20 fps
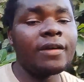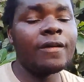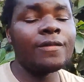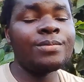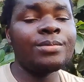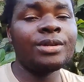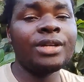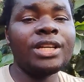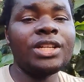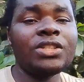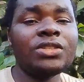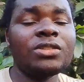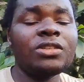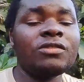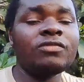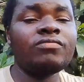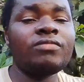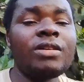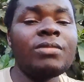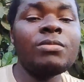opponents
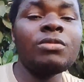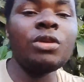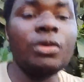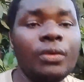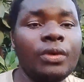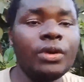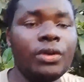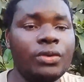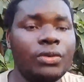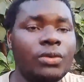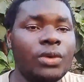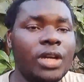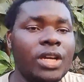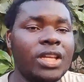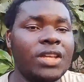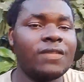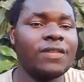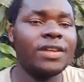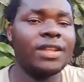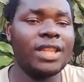of Babu Owino are
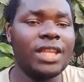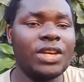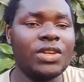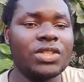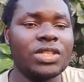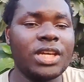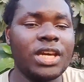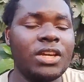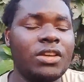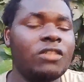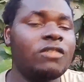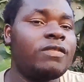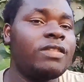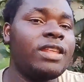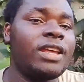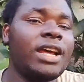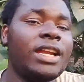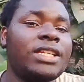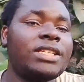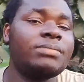giving those kind of
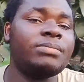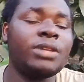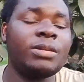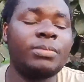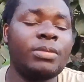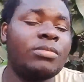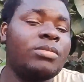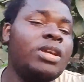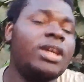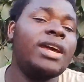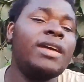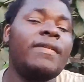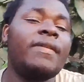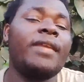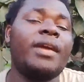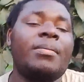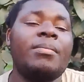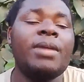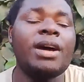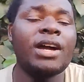30 people behind
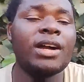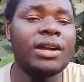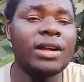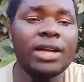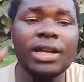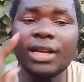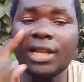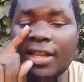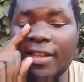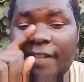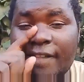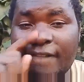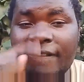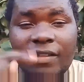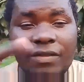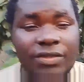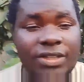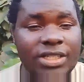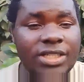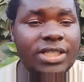their back
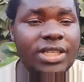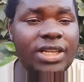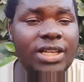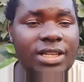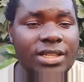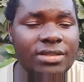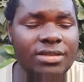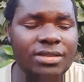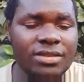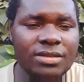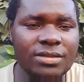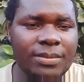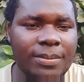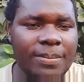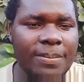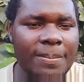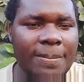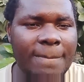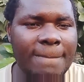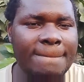50 shillings
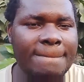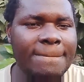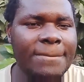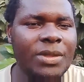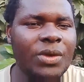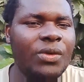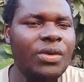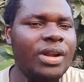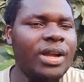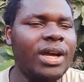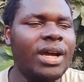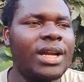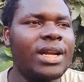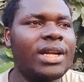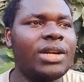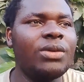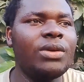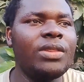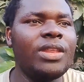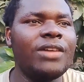or
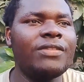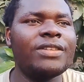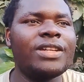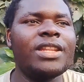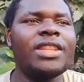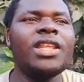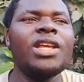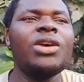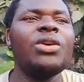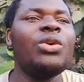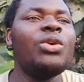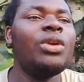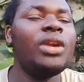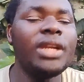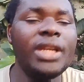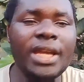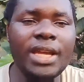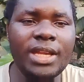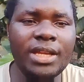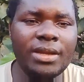100 after the whole
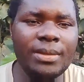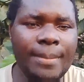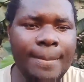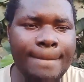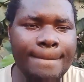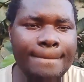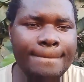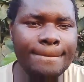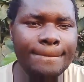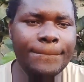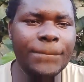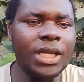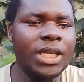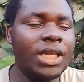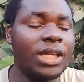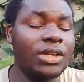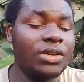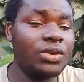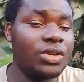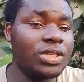day
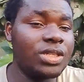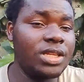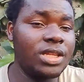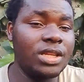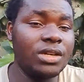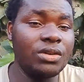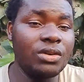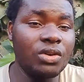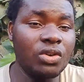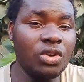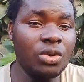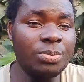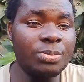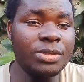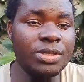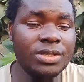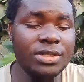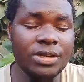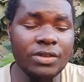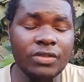making noise in the
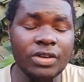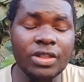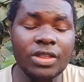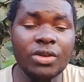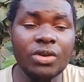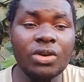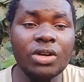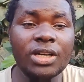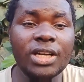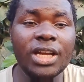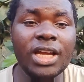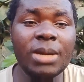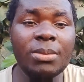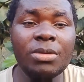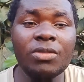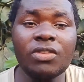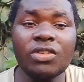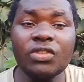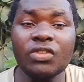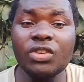groups, after the whole day
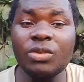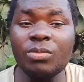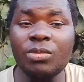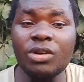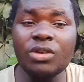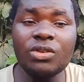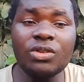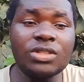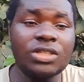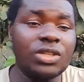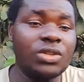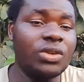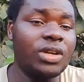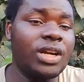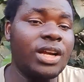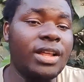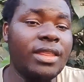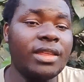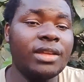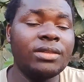moving from one hostel to
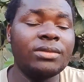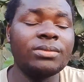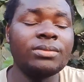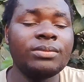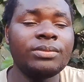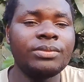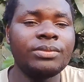another,